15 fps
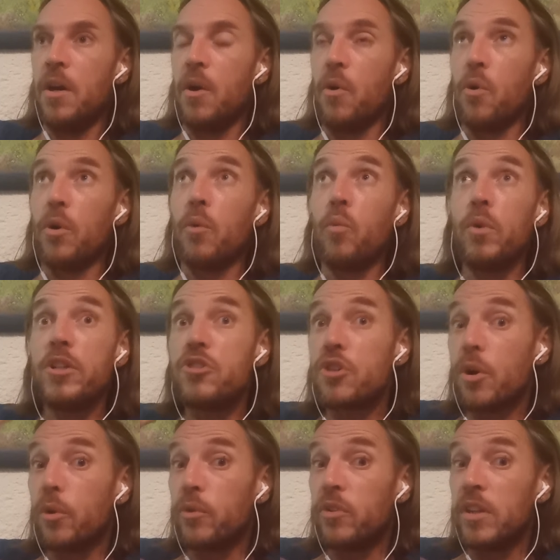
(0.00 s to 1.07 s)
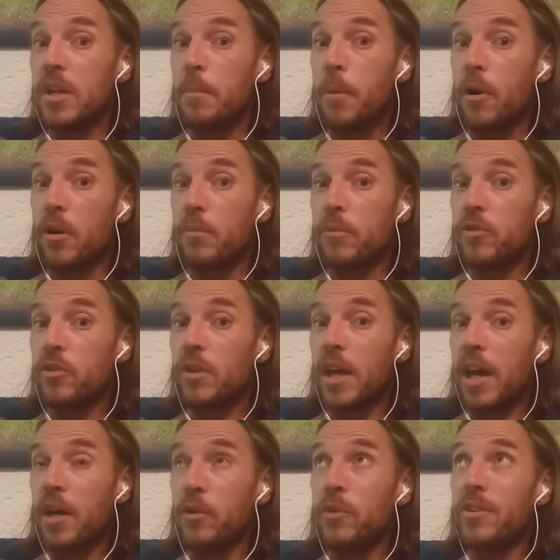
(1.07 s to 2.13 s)
or we chose the apartment or the
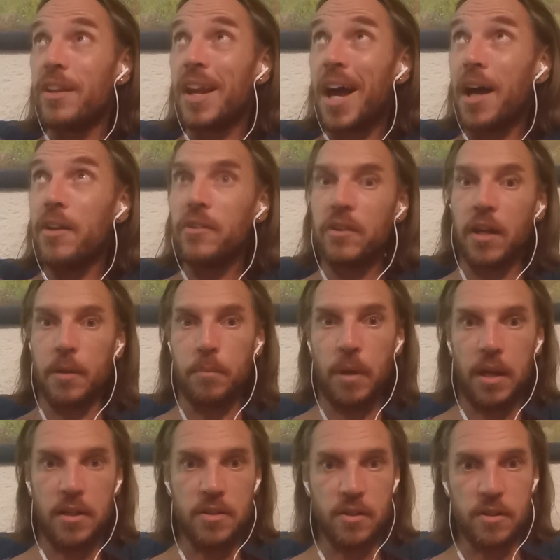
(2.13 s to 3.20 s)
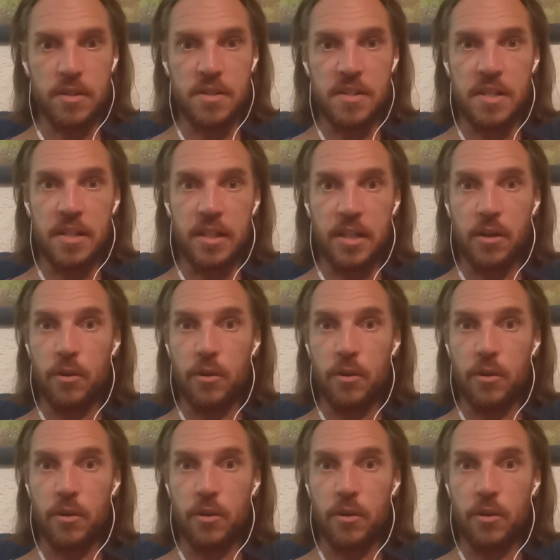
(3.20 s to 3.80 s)
house that has that paint on the ceiling,